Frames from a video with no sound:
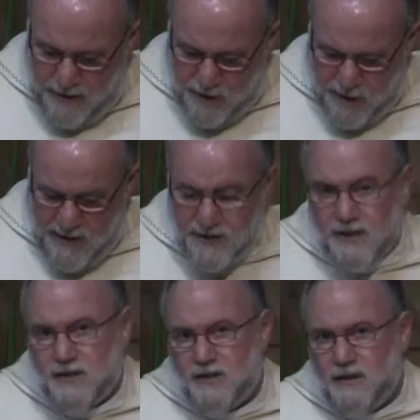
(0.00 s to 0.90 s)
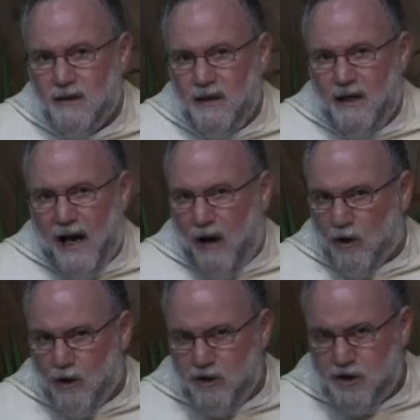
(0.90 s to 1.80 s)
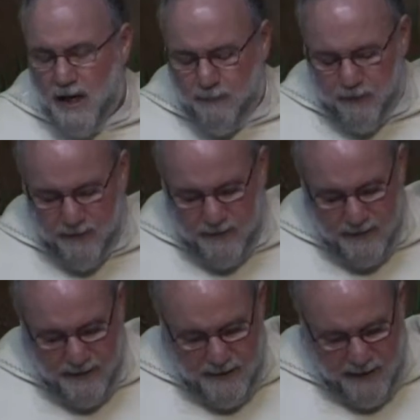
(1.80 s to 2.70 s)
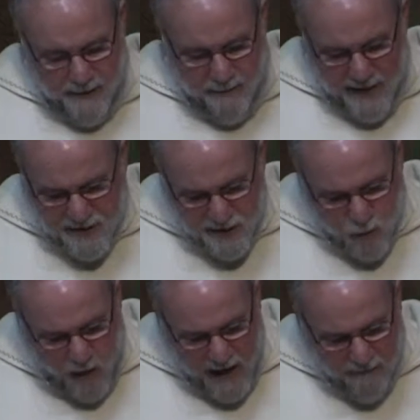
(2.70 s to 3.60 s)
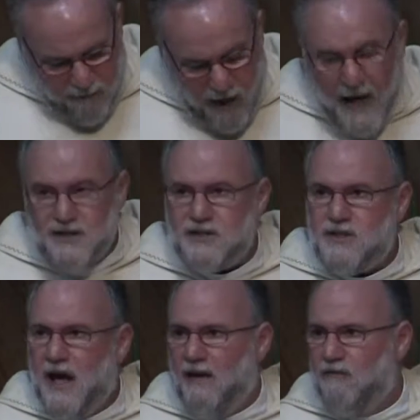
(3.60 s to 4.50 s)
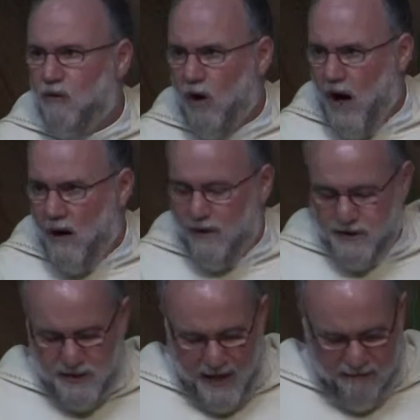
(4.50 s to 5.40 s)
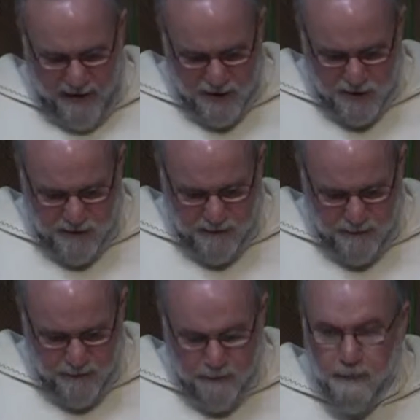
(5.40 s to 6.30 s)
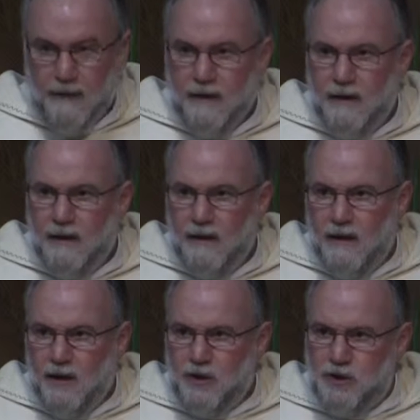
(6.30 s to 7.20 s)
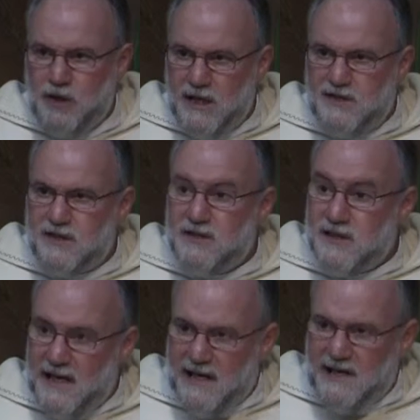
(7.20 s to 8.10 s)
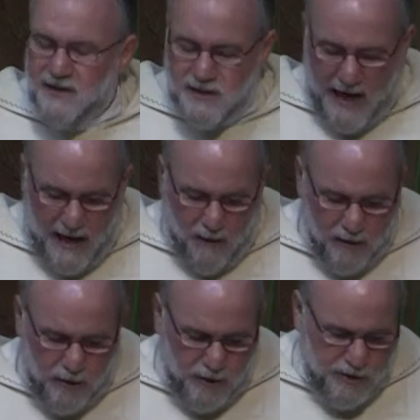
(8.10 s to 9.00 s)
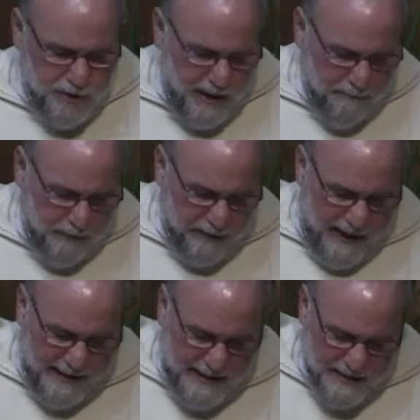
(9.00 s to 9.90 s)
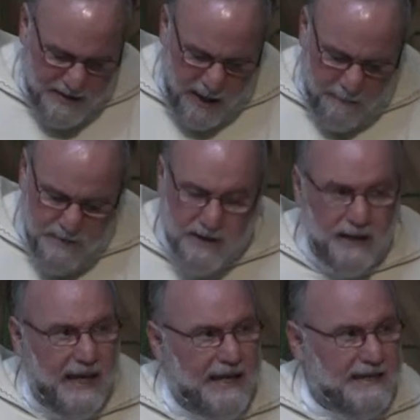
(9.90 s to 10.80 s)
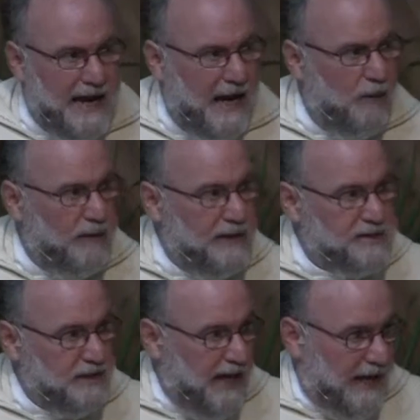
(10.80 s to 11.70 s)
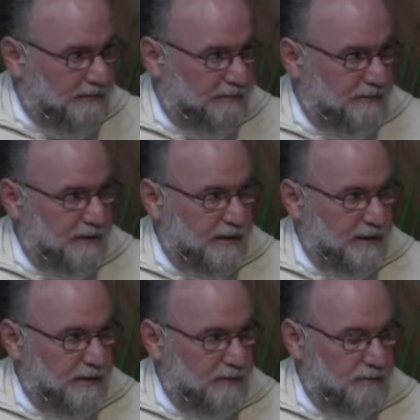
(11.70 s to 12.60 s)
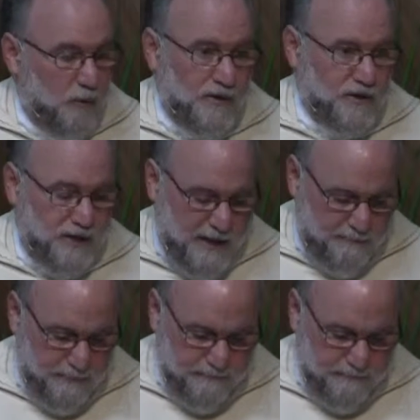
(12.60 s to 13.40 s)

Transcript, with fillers: Jesus, our good shepherd, makes his way for us and for our salvation. Jesus is our good shepherd, and he's come to lay down his life for the sheep